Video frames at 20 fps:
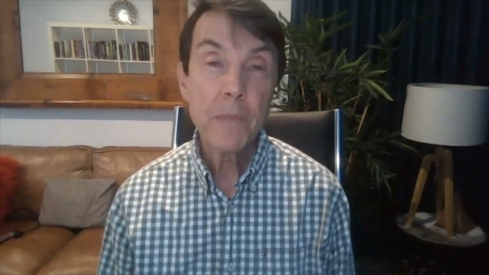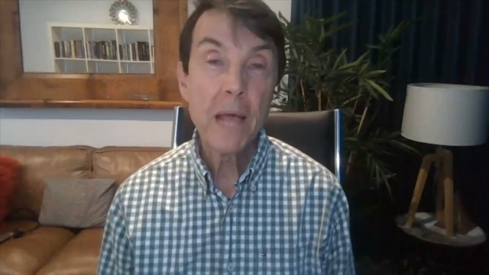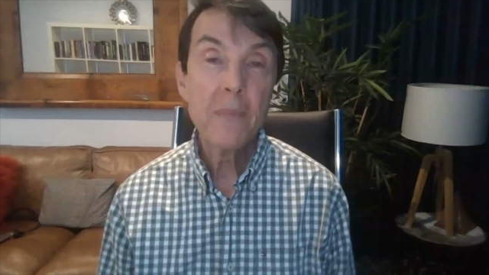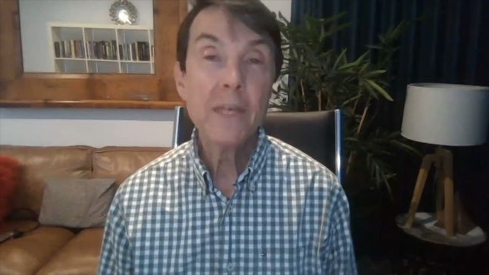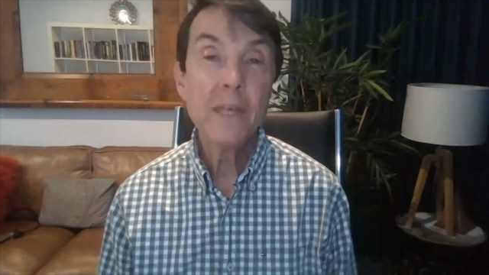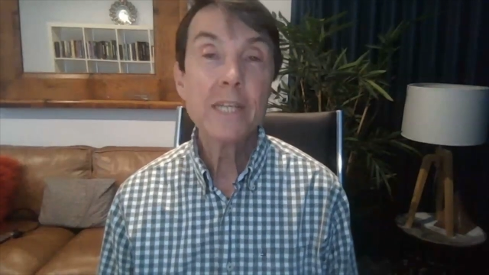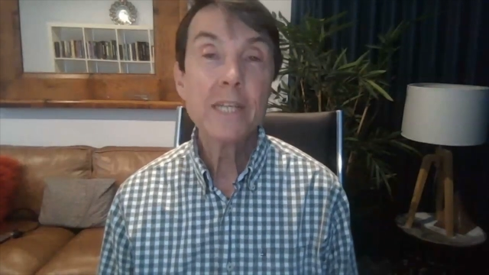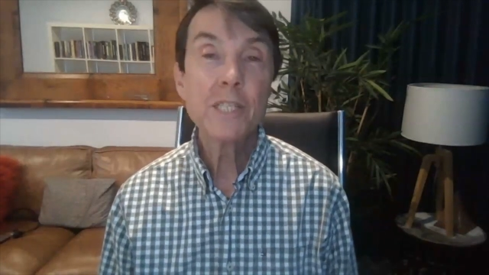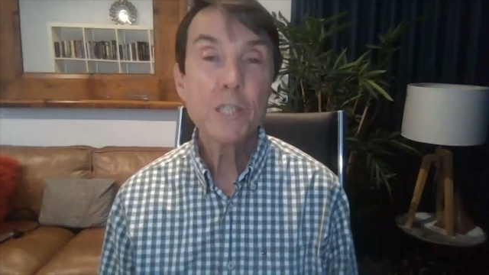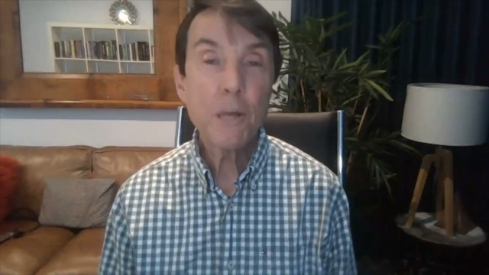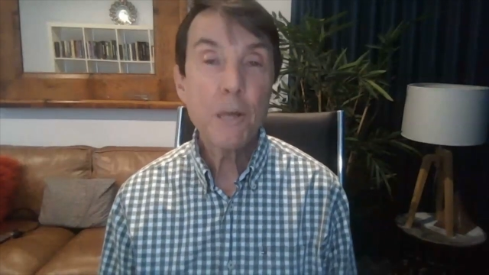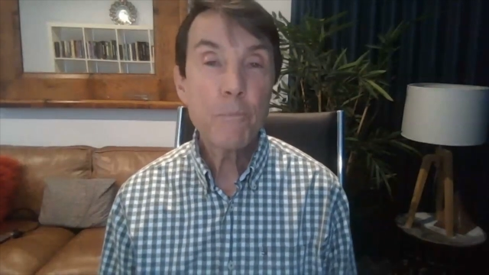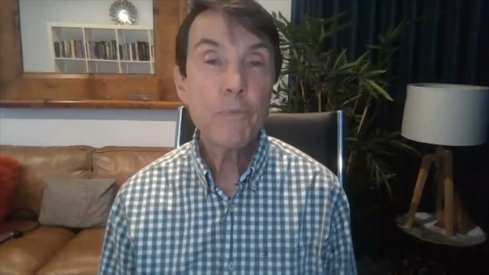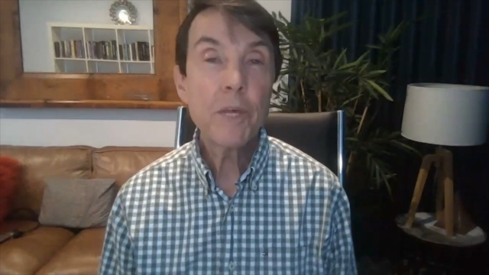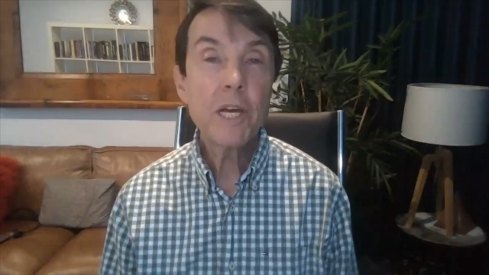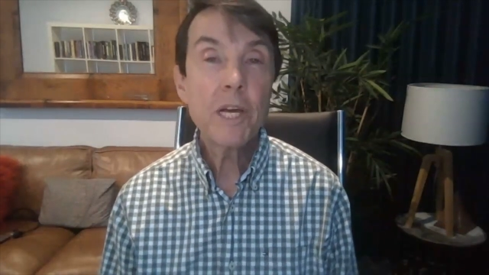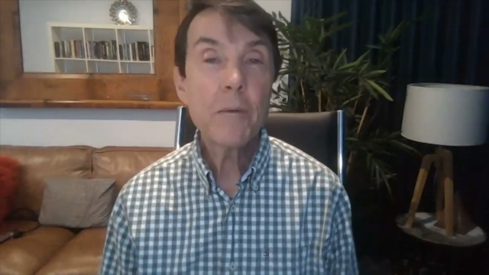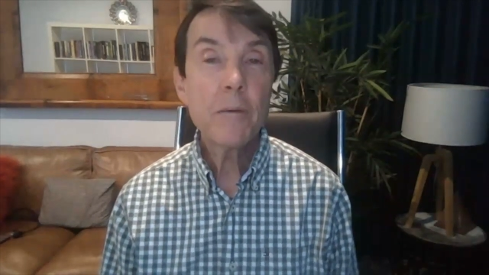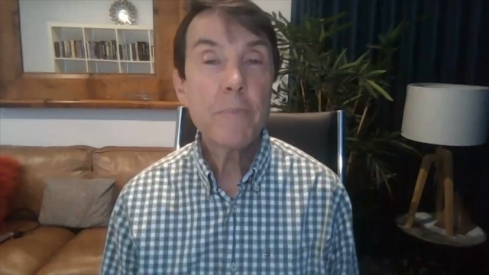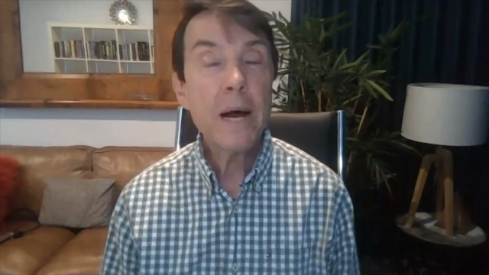And there's
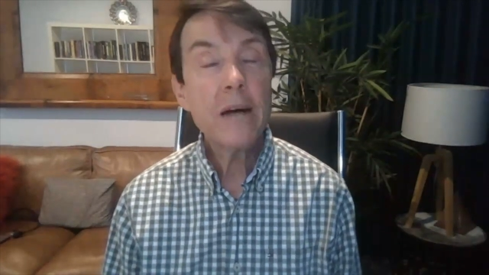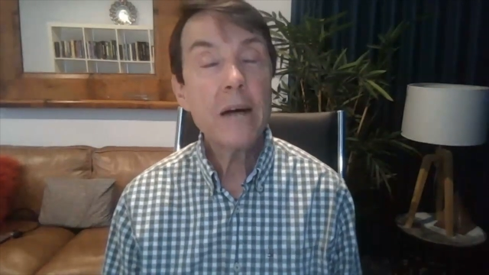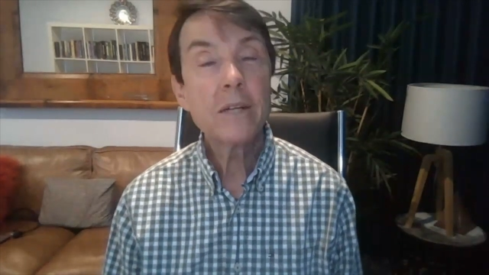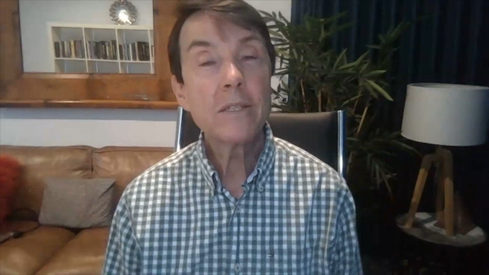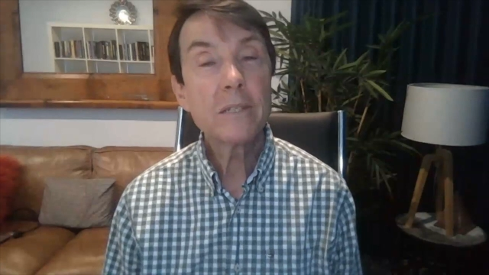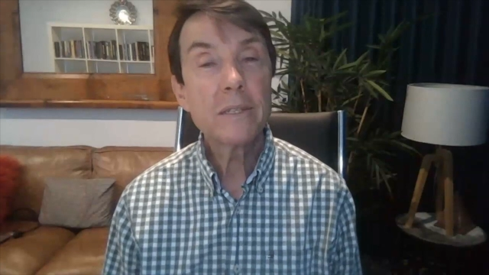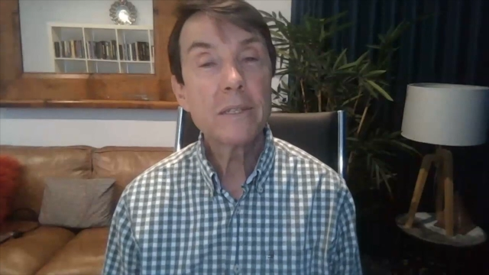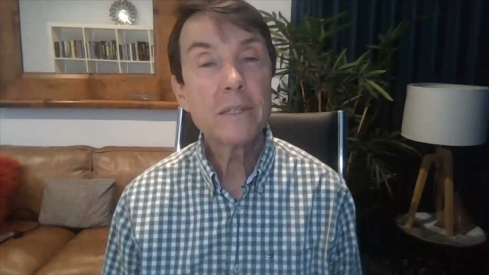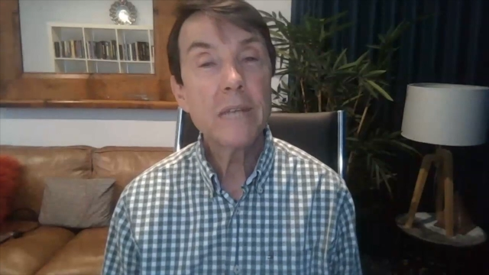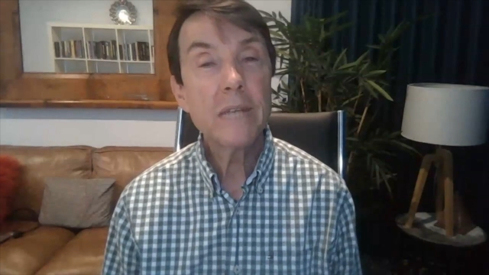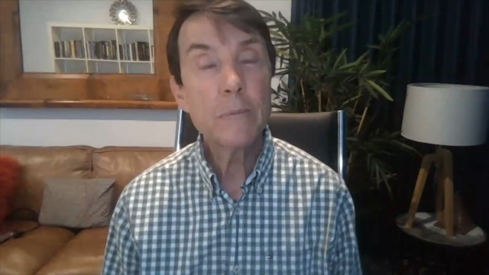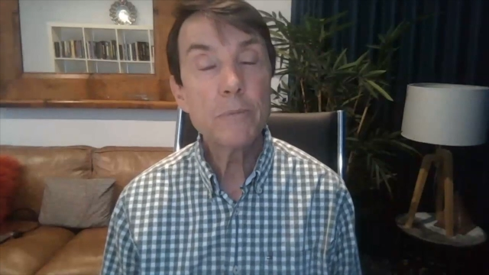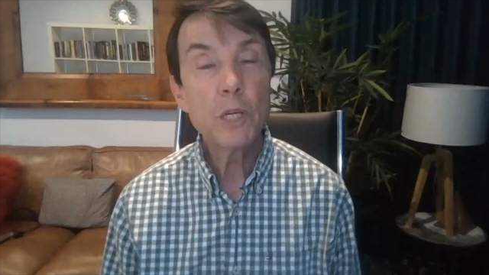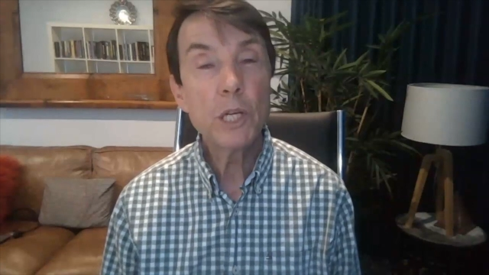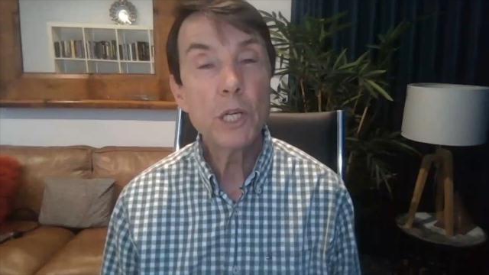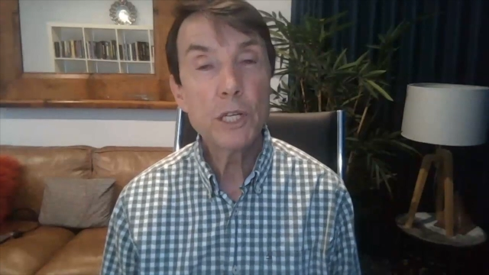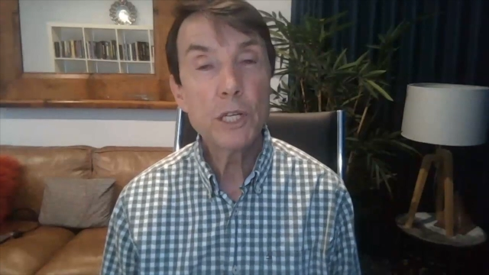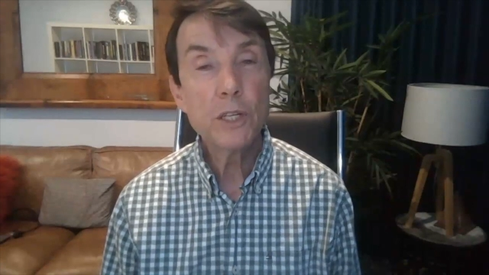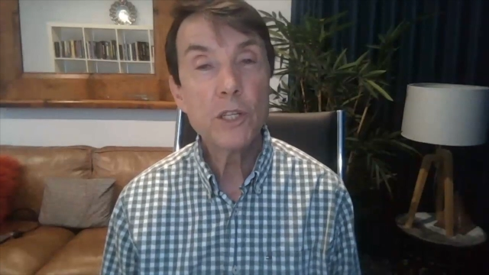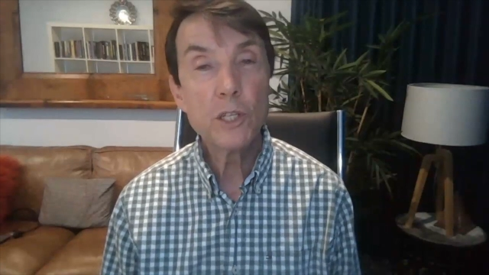something about
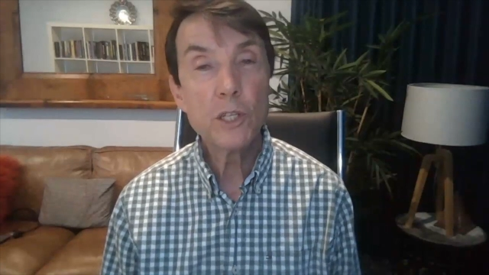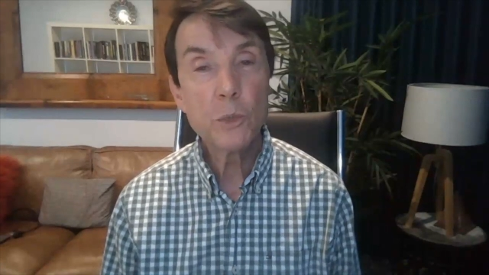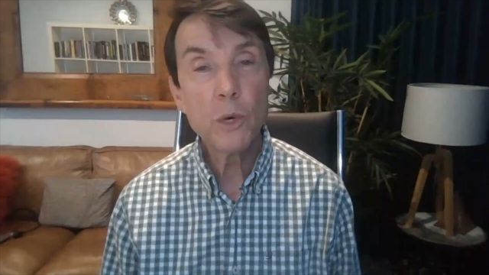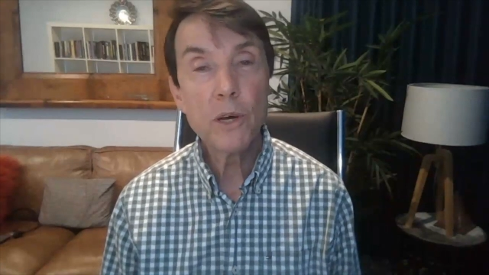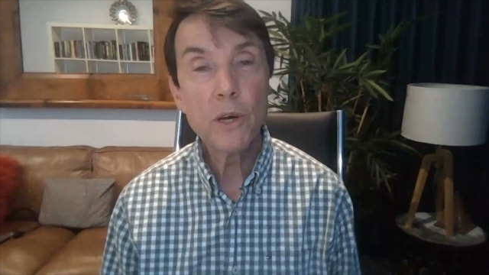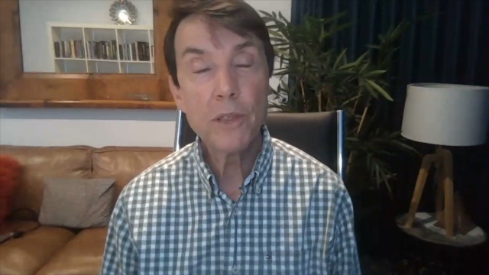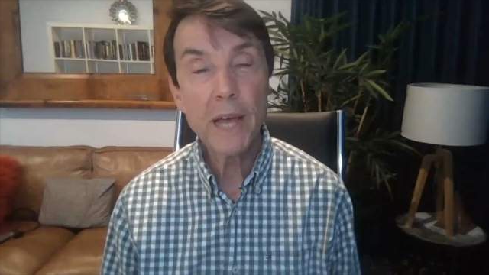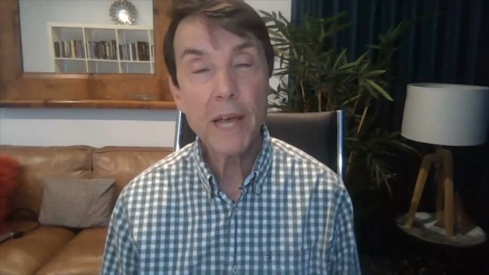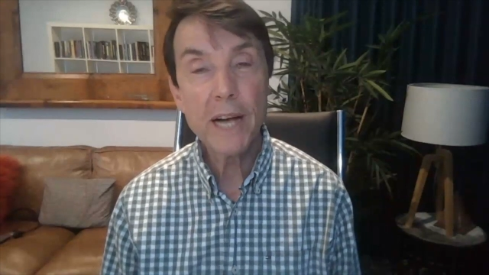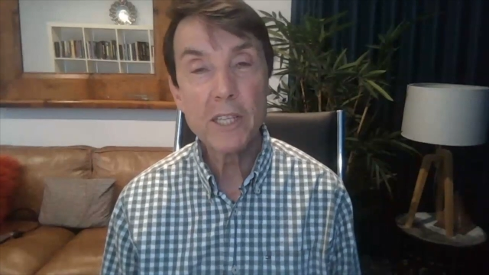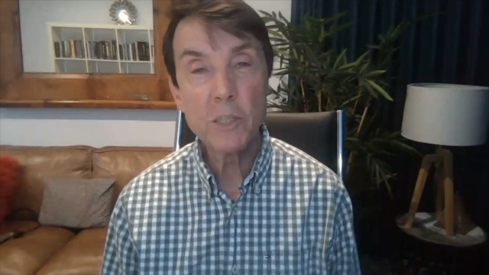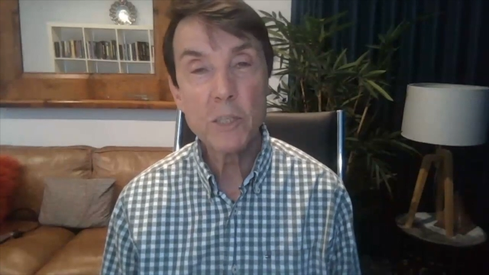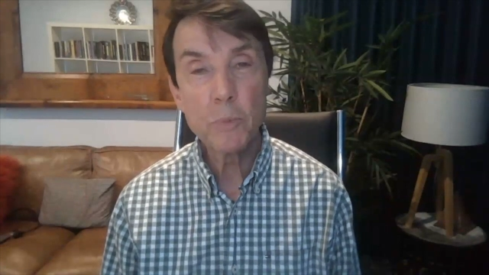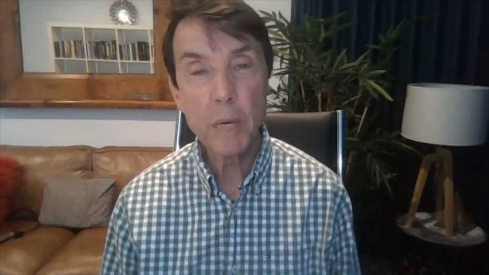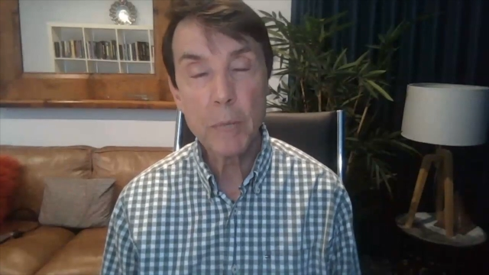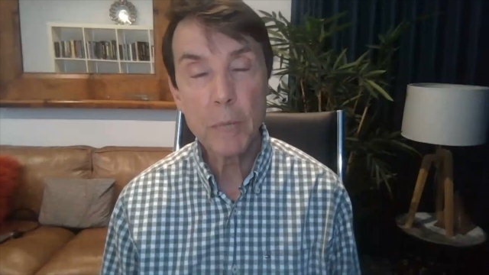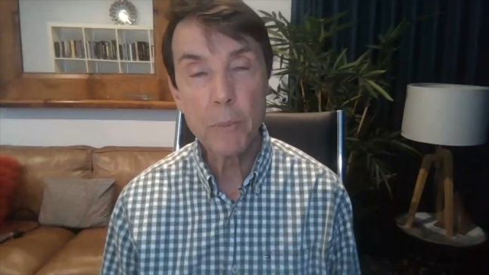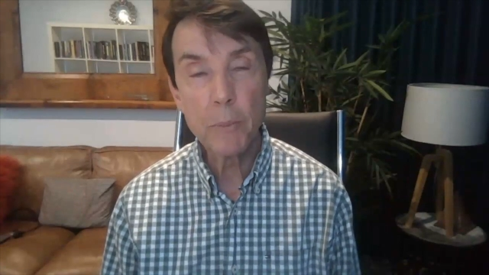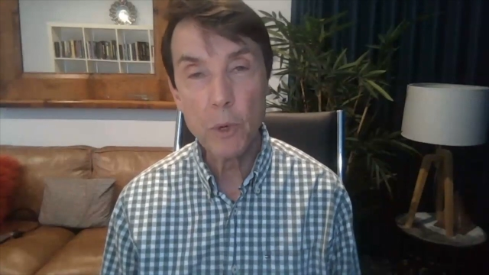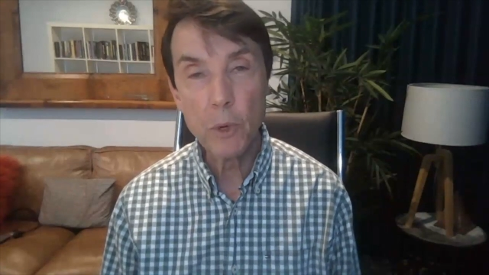Neptune in the 12th house
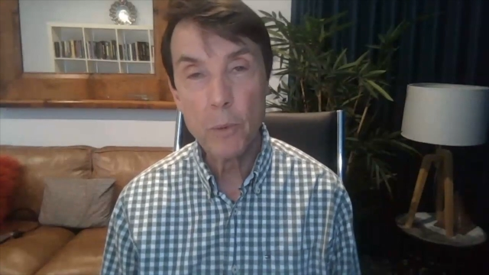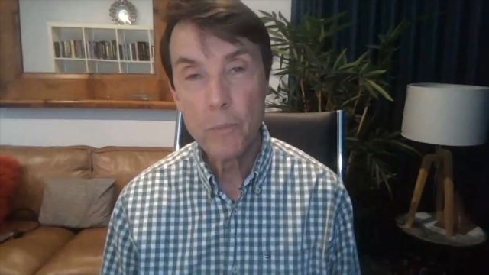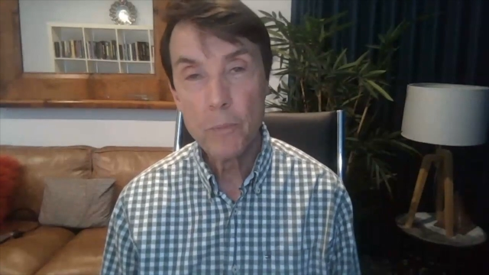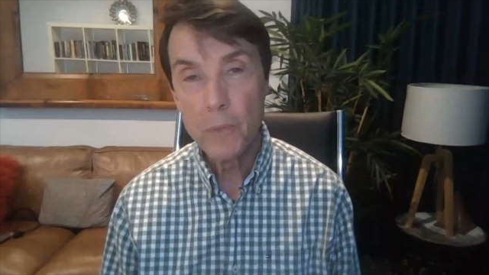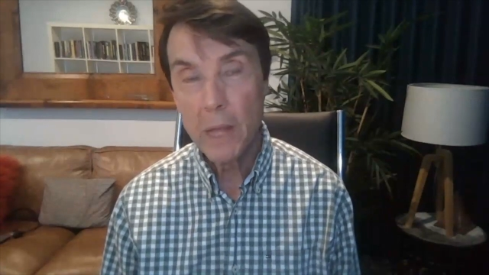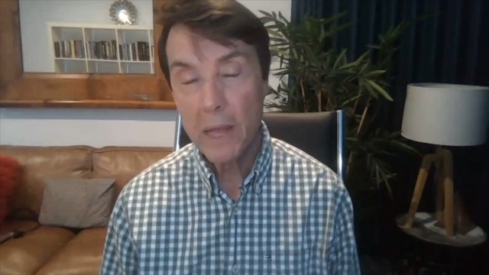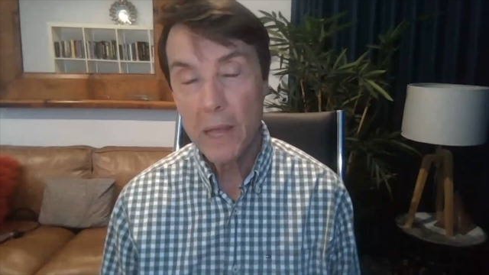people